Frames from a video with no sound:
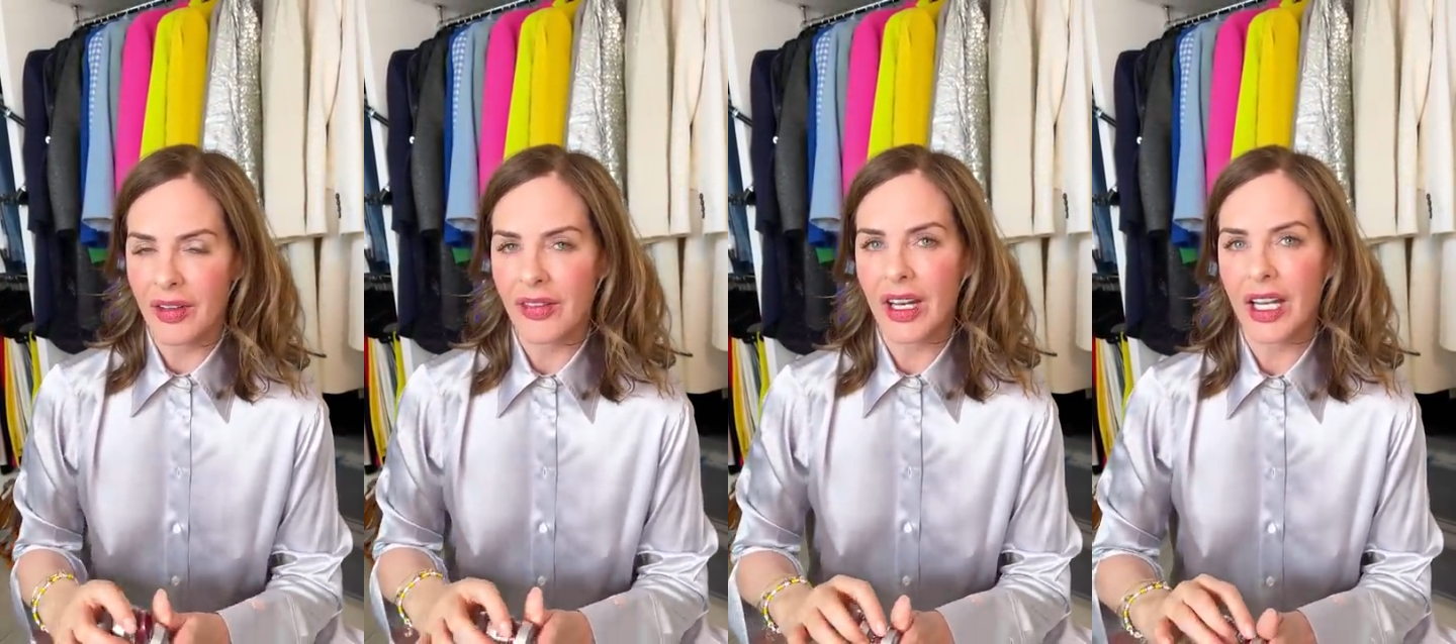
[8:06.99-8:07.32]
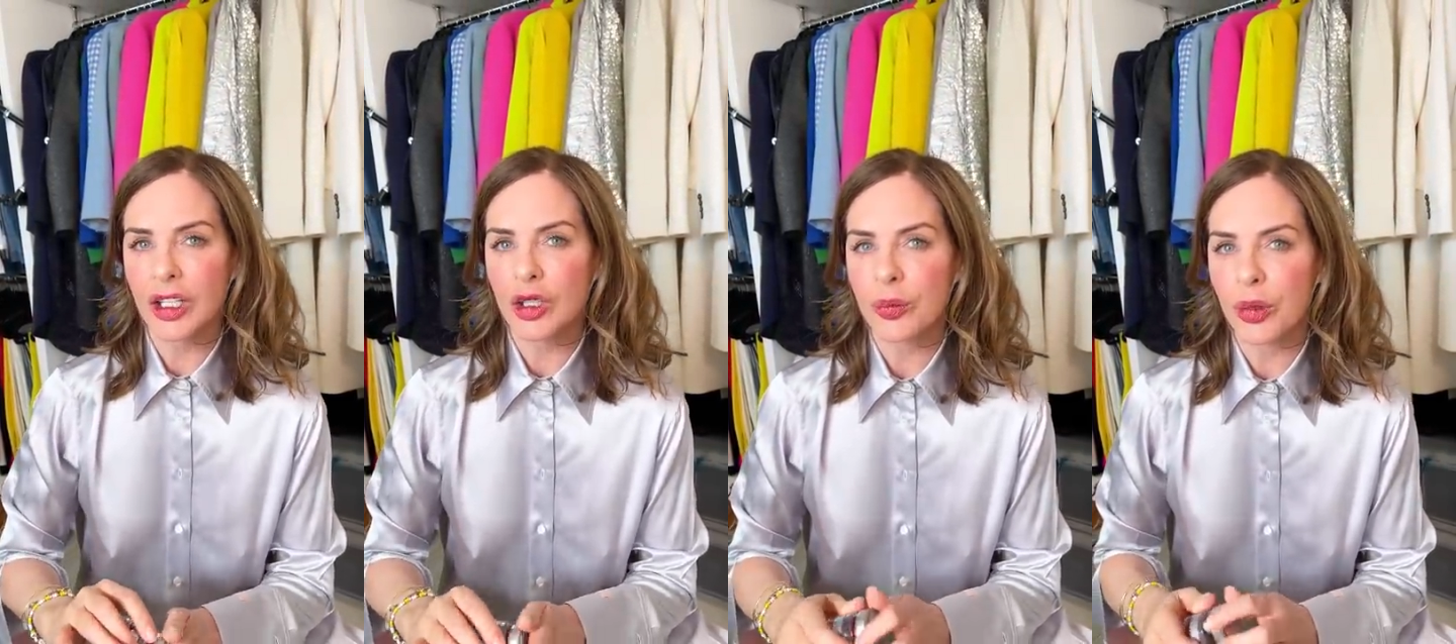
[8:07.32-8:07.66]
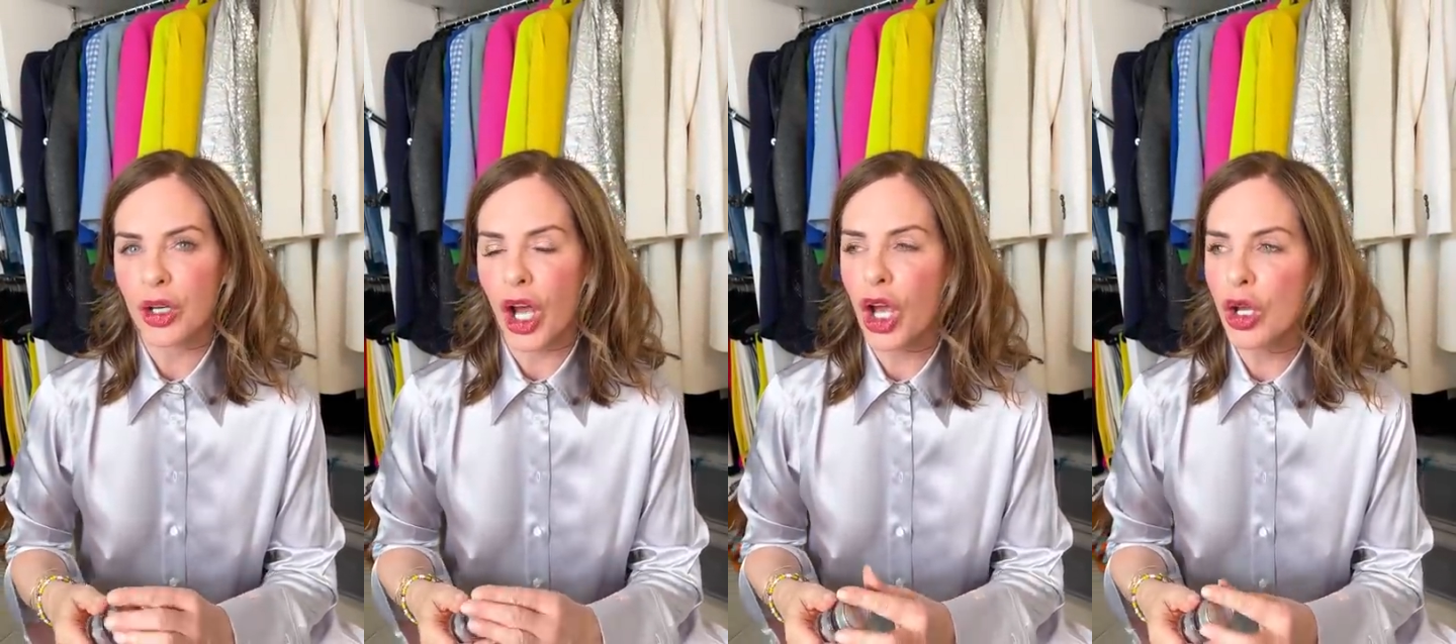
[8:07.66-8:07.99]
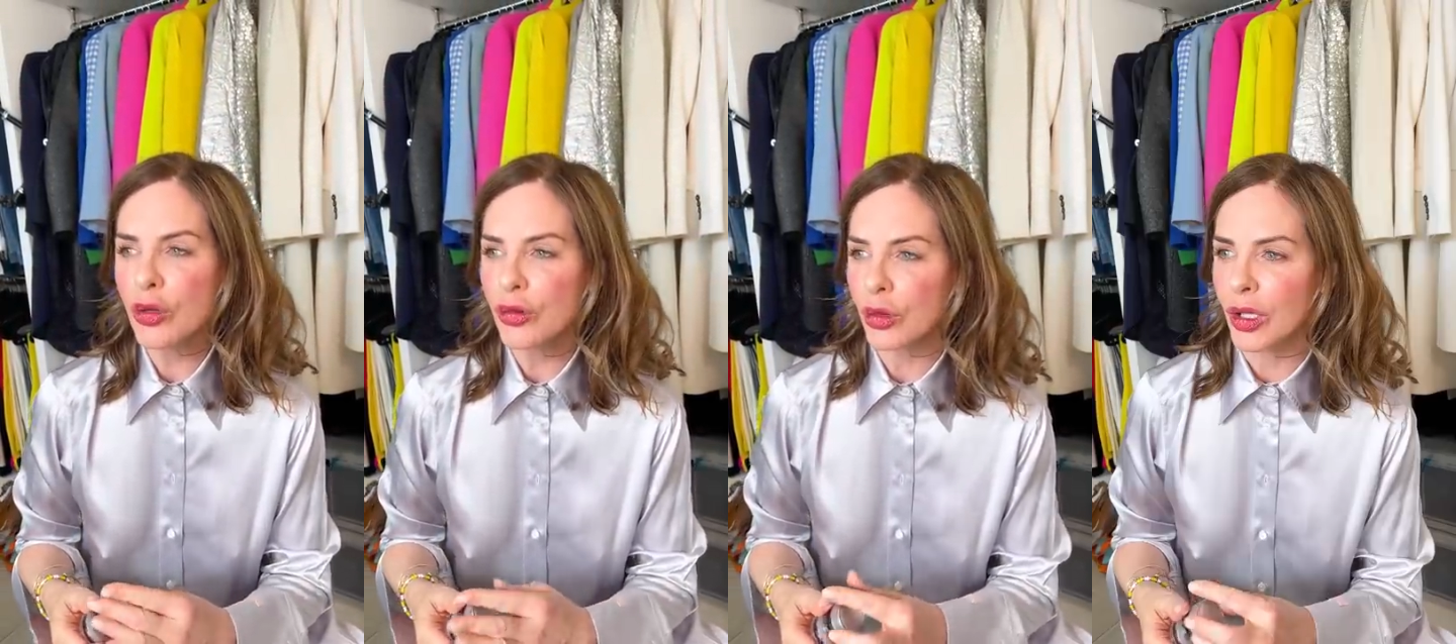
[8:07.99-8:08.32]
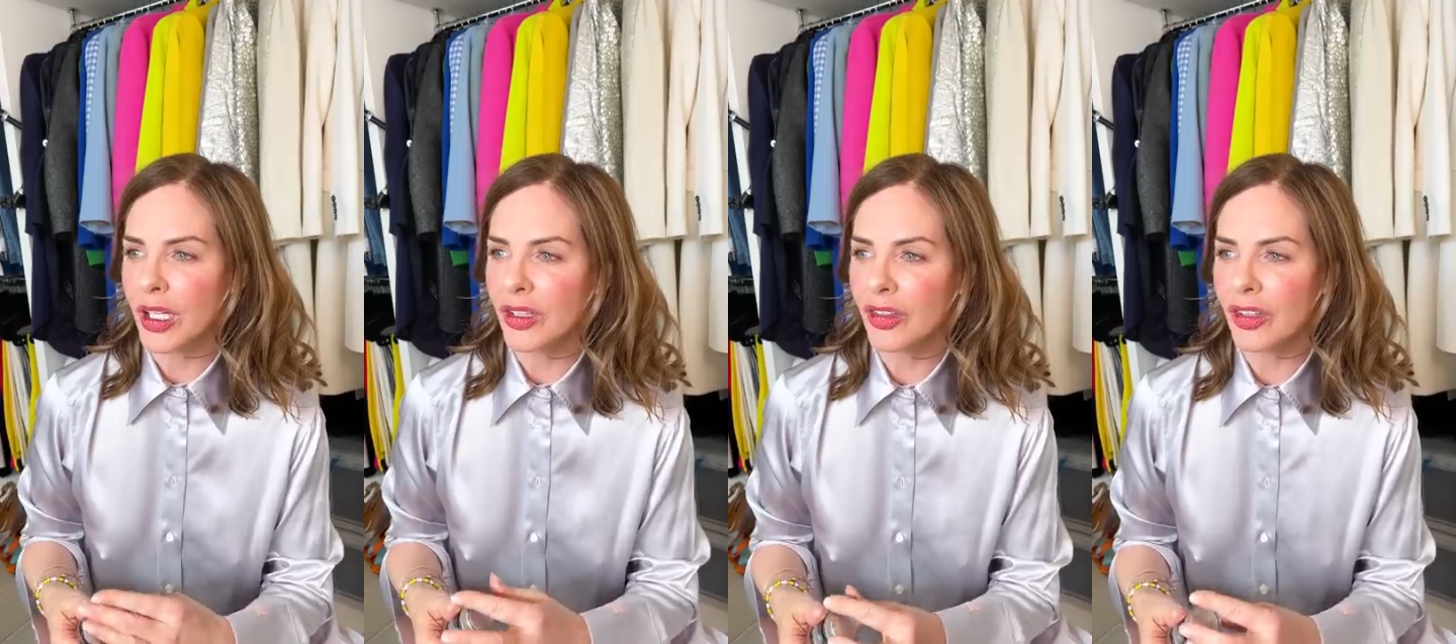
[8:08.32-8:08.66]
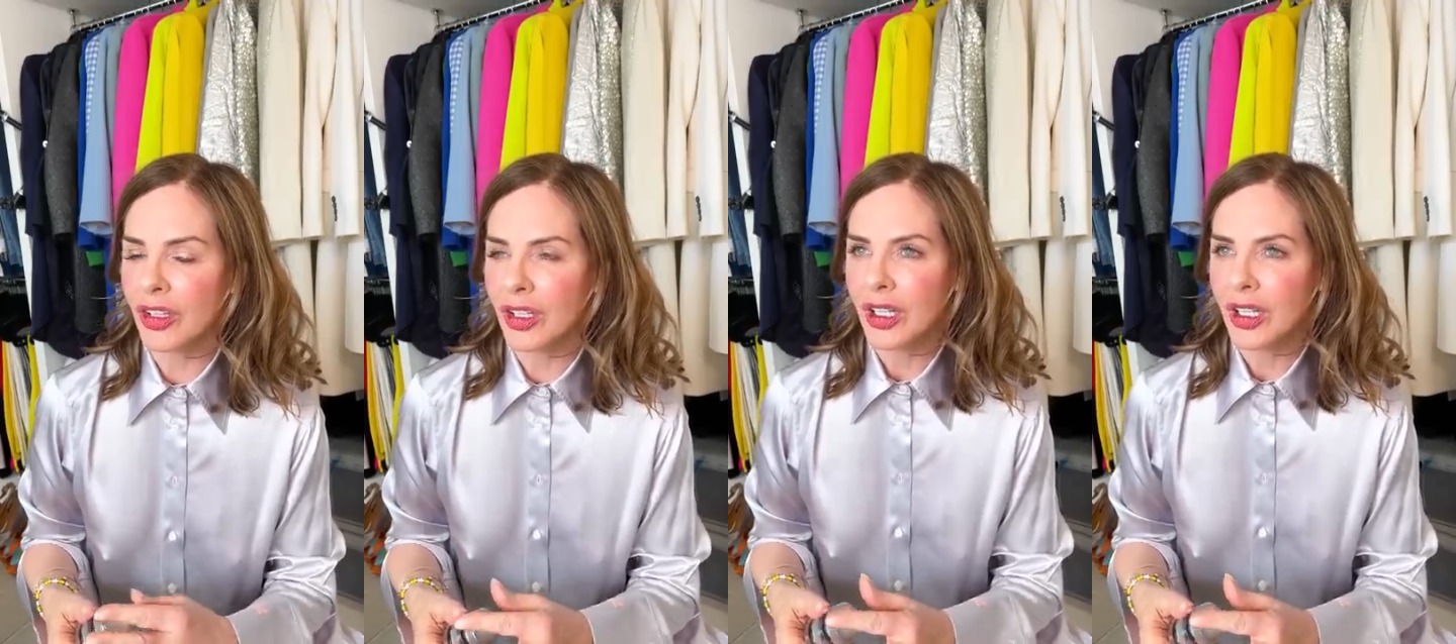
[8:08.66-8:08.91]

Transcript: And then I could put over it